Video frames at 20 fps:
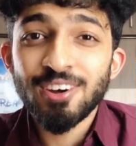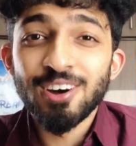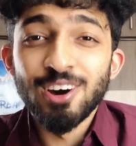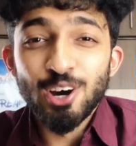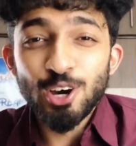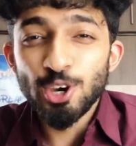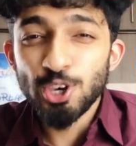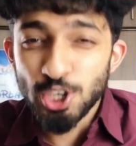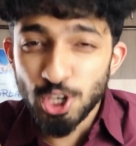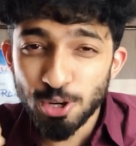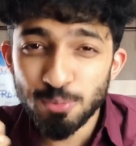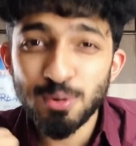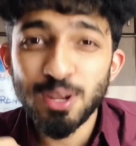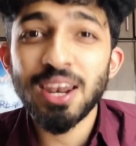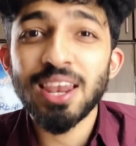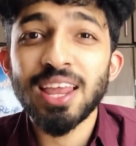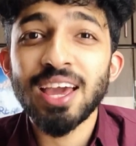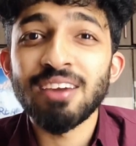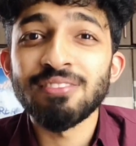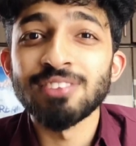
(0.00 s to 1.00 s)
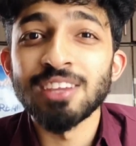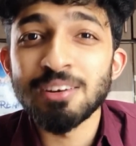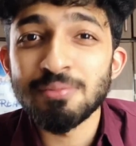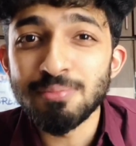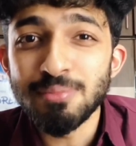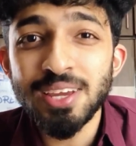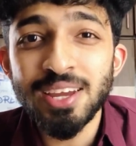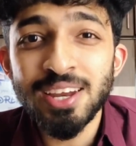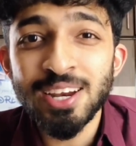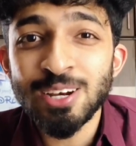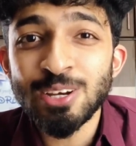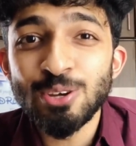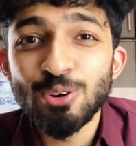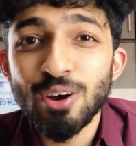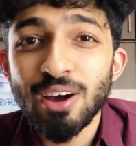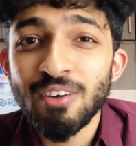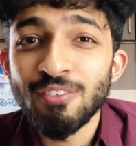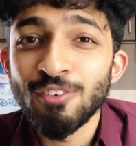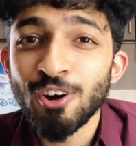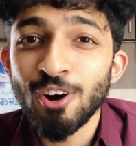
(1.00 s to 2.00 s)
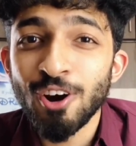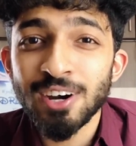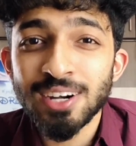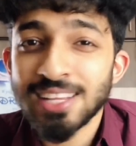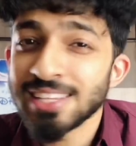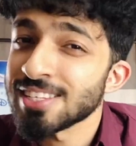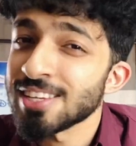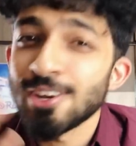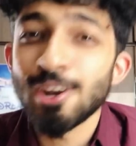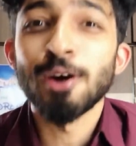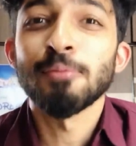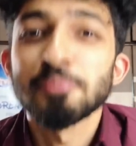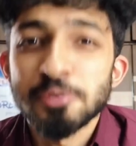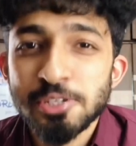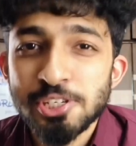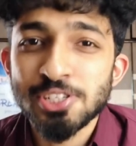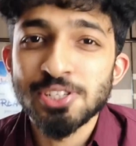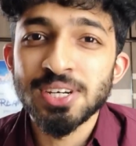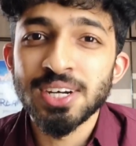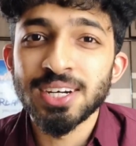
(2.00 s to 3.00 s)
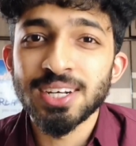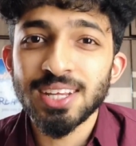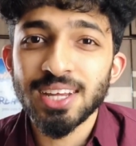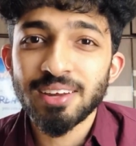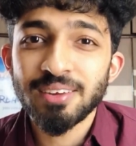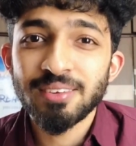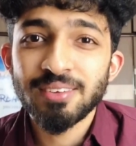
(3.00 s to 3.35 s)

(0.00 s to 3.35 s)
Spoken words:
a human life that me and you have got, is an opportunity.